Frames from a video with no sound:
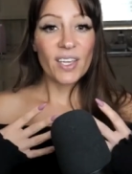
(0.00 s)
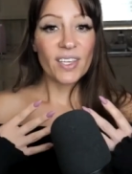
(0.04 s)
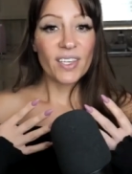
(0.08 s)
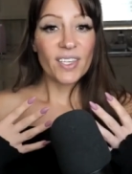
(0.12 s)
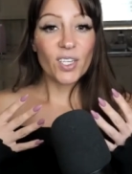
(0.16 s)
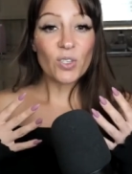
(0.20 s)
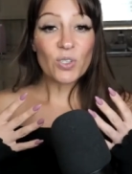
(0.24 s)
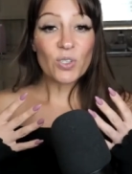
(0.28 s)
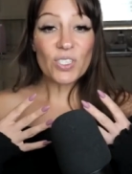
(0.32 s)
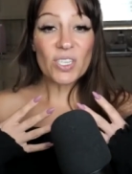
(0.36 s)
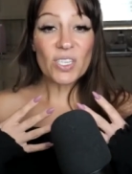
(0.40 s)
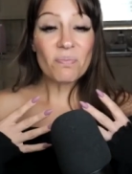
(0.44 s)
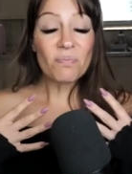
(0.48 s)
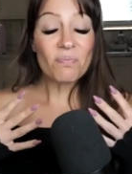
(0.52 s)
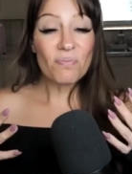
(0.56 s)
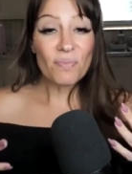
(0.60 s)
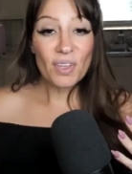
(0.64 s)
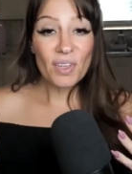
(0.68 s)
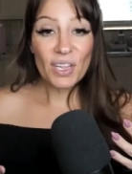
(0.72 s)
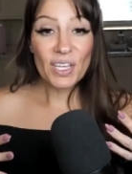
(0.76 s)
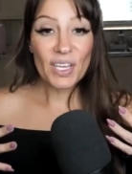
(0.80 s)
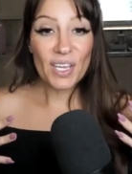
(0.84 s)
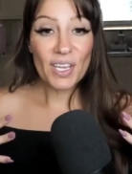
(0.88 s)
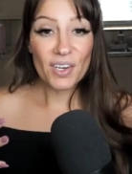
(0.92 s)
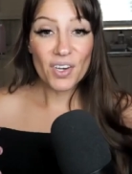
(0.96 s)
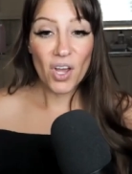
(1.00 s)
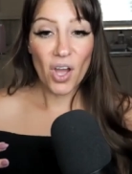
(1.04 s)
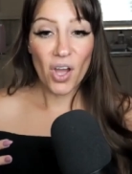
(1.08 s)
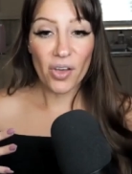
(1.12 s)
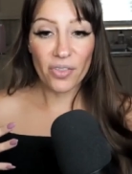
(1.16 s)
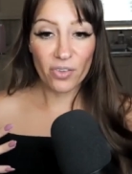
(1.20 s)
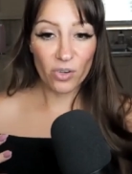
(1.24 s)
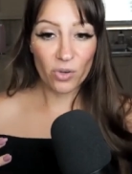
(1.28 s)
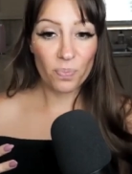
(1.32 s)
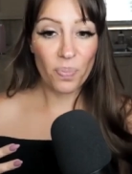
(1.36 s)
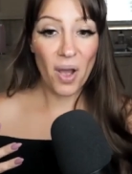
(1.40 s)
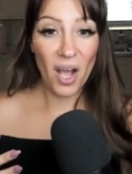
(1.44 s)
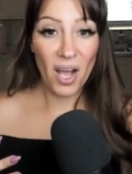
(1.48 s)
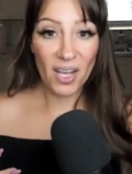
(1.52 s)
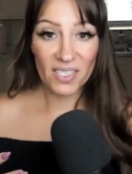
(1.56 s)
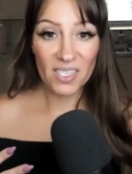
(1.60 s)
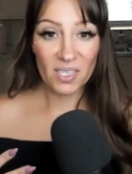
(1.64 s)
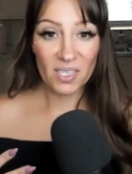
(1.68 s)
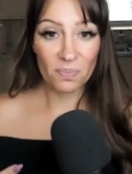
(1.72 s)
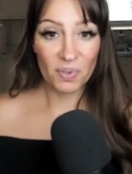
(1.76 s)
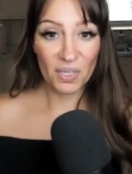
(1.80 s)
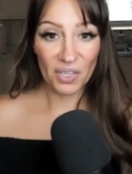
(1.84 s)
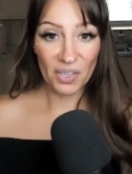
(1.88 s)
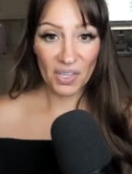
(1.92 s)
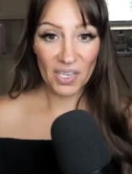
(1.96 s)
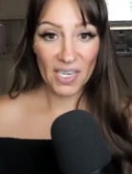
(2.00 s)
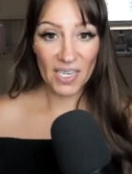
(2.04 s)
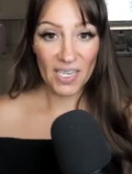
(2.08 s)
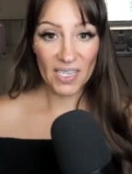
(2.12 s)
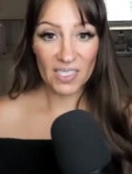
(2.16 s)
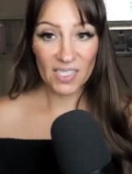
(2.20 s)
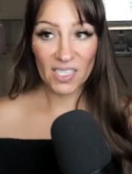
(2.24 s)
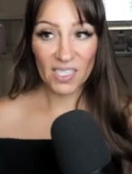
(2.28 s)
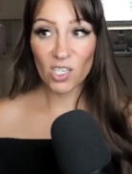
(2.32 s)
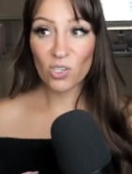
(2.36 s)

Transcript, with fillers: here's a million other possibilities.